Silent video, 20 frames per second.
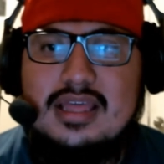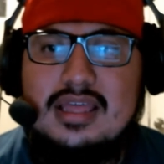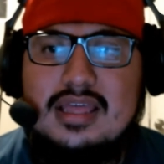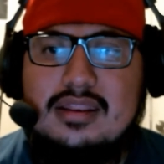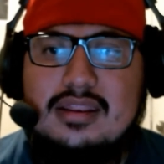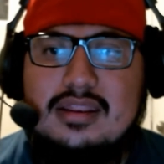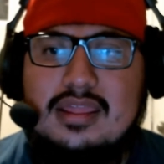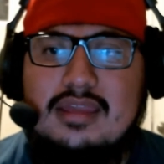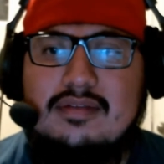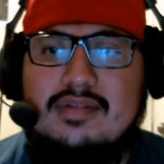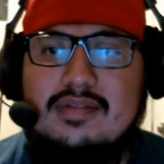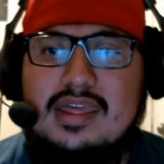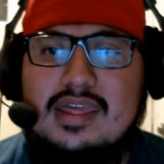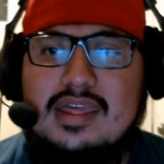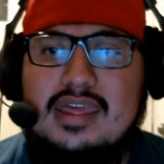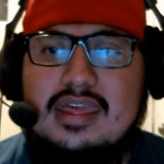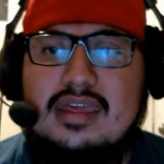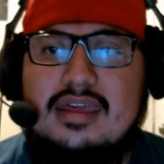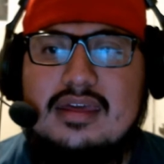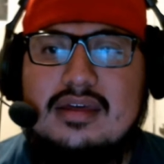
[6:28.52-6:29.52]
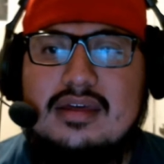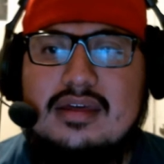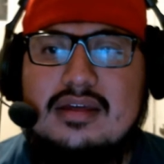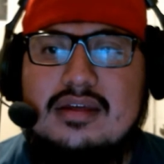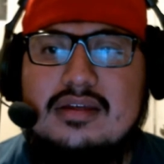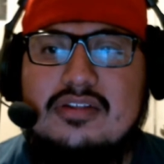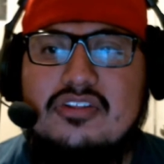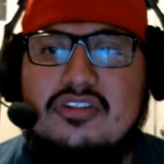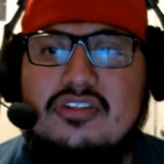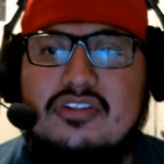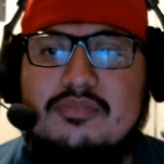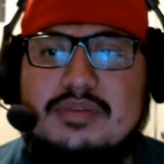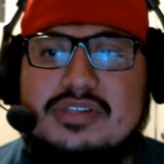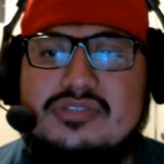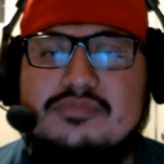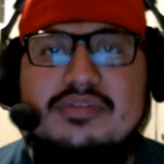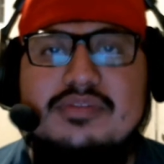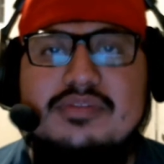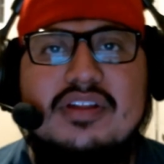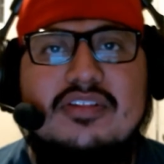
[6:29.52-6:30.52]
leaves a
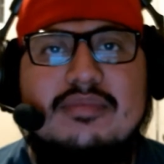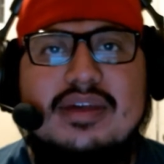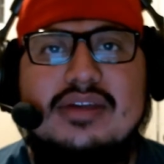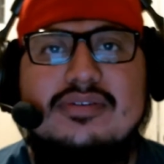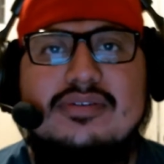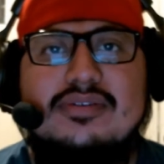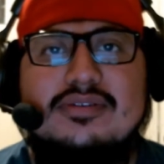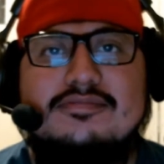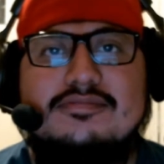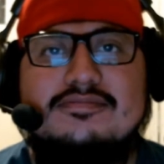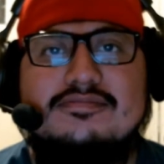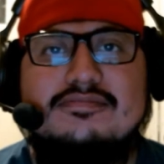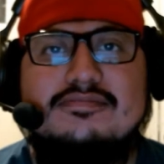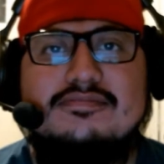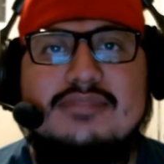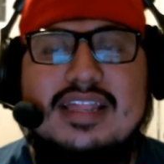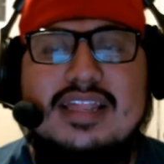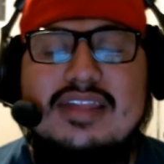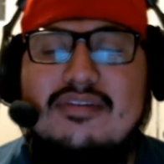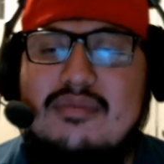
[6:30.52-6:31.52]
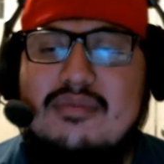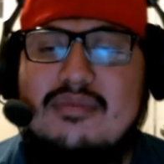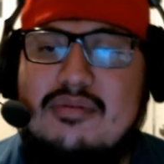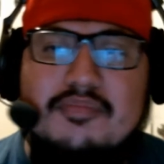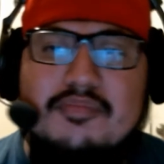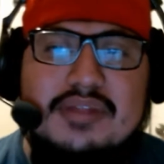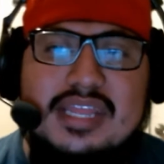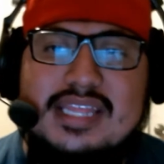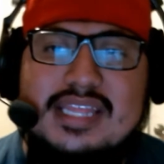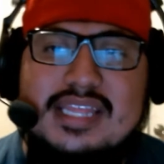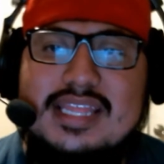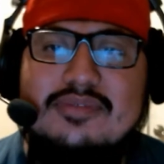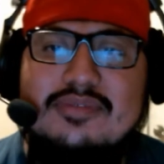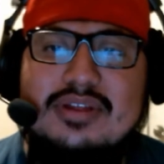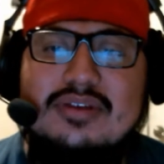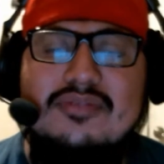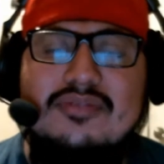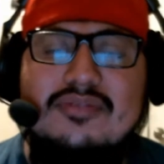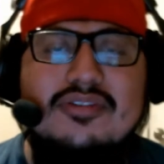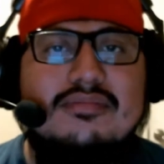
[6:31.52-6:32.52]
special place in my heart because I remember playing that
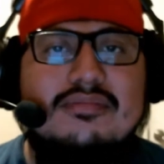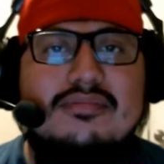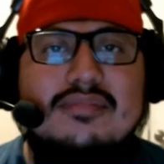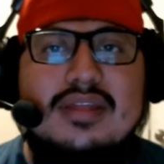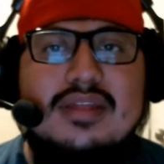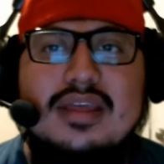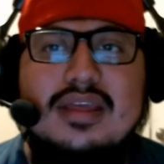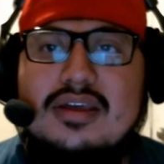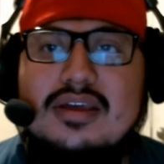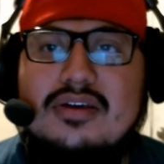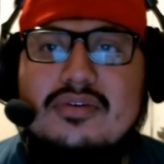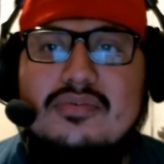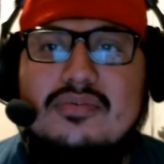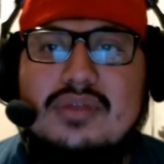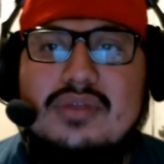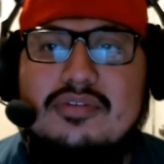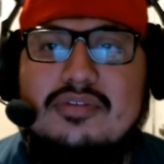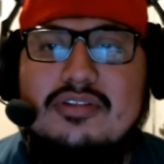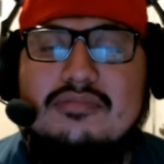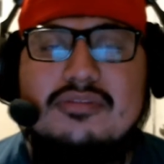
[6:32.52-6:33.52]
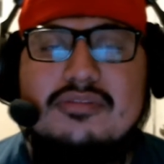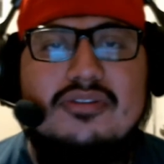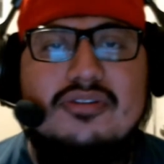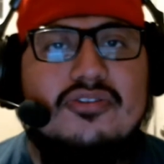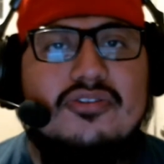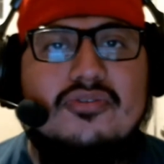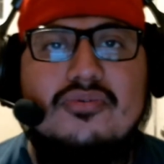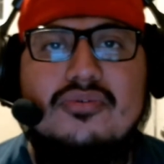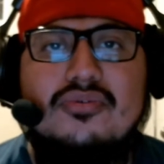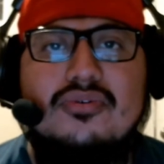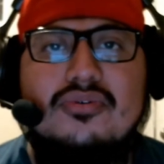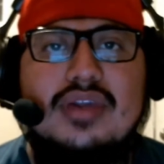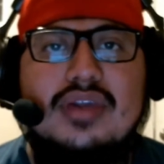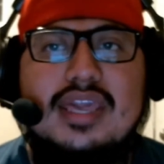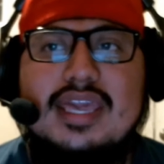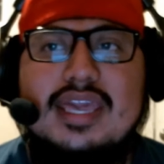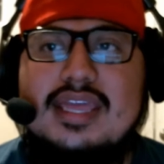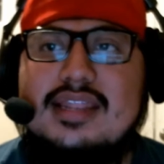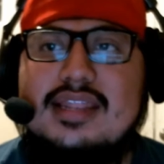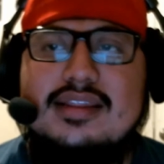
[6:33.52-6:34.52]
when I was in middle school,
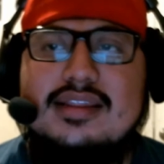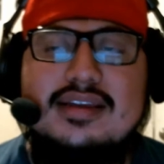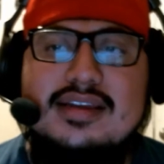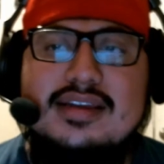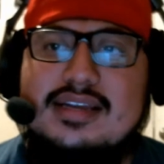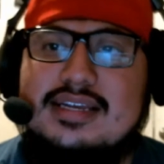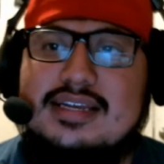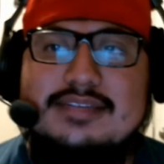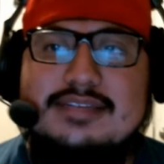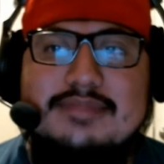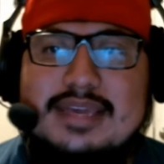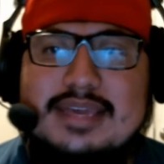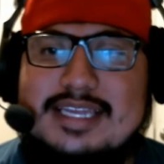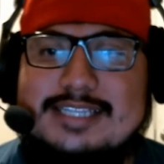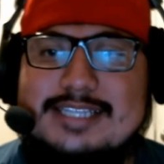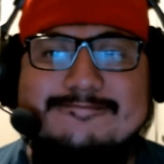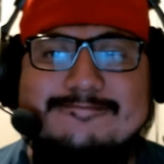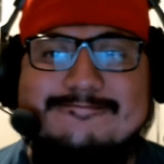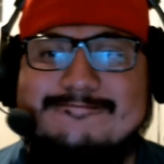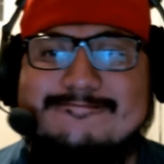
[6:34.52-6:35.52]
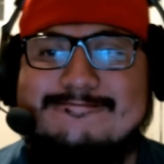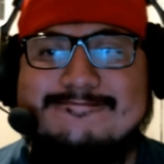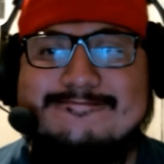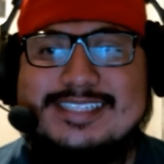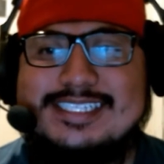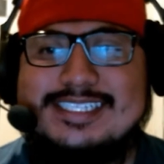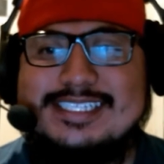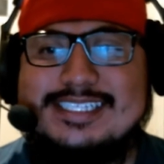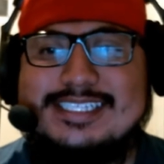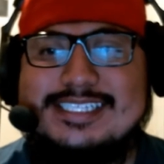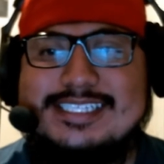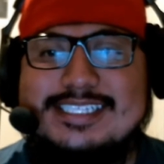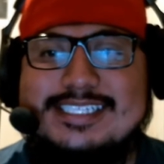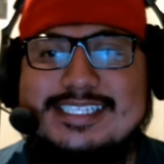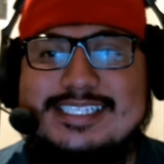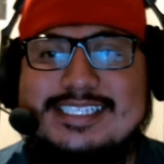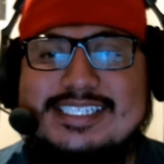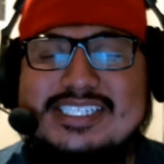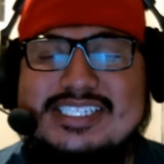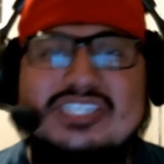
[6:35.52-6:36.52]
and man,
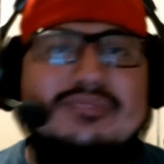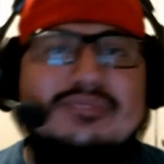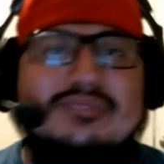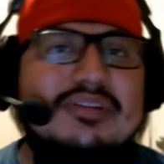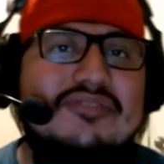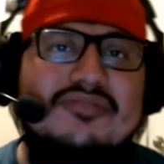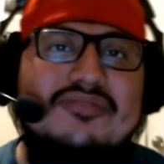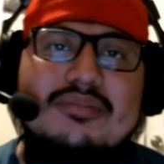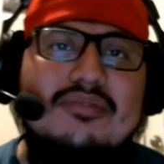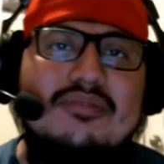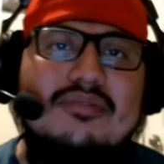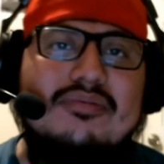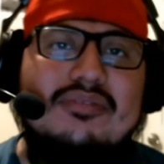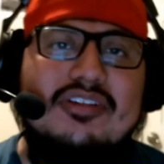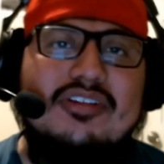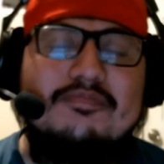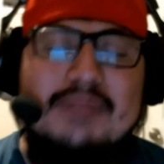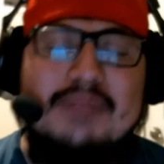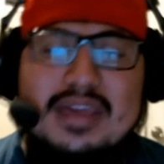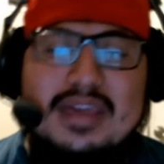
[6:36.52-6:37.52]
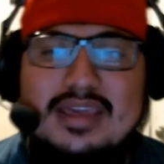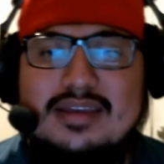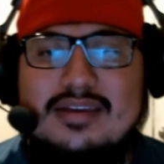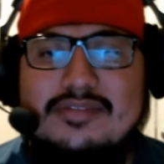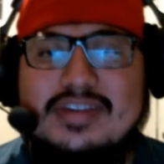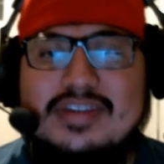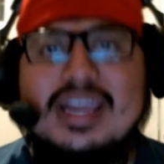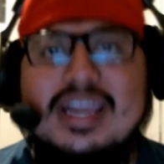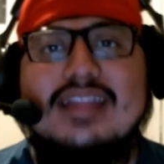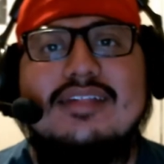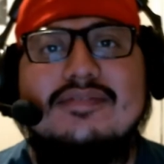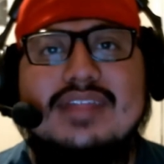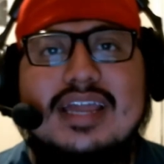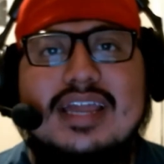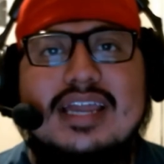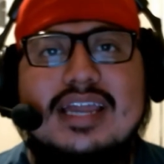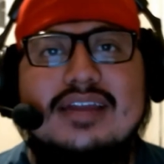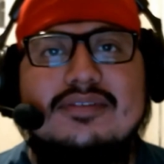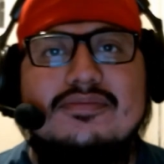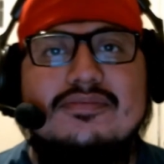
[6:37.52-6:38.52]
so many fun memories. But if you guys have not